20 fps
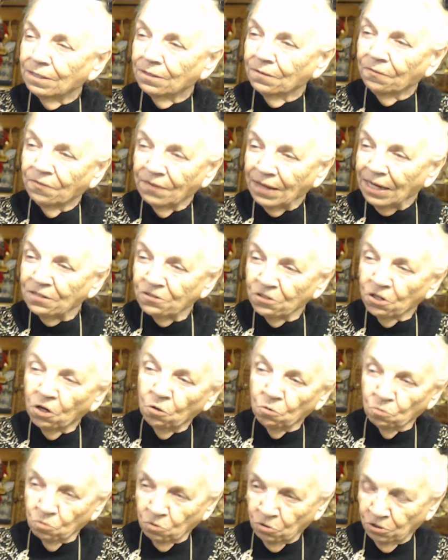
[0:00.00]
they
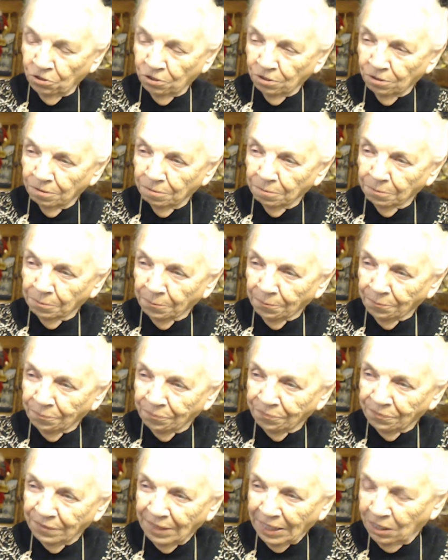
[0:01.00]
don't,
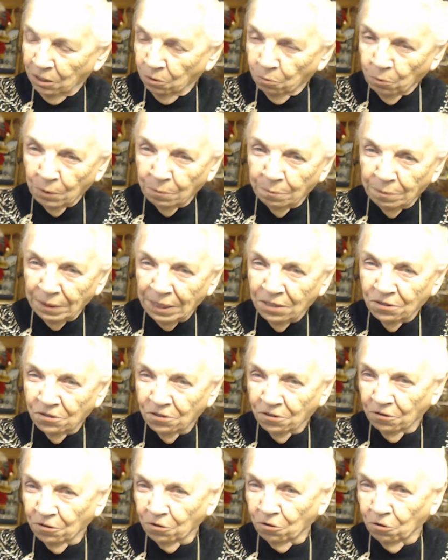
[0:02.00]
then it would be to
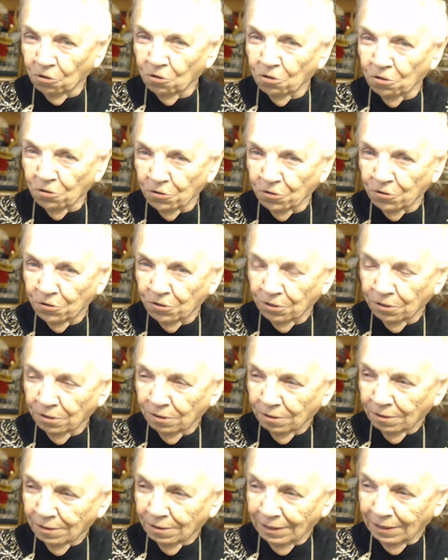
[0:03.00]
the girls,
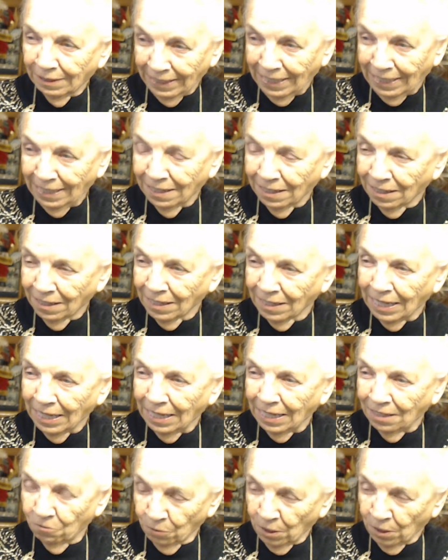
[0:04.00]
Leah
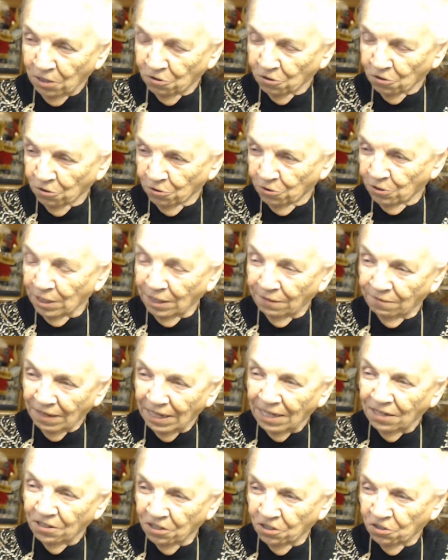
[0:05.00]
and Rachel's
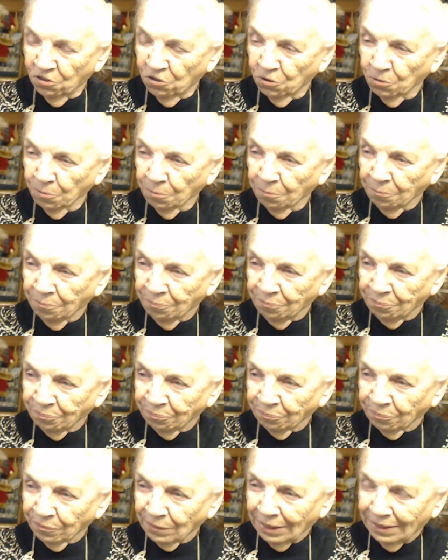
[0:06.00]
advantage
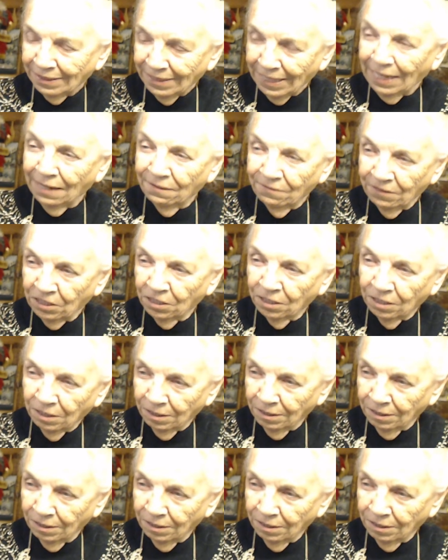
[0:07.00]
to have it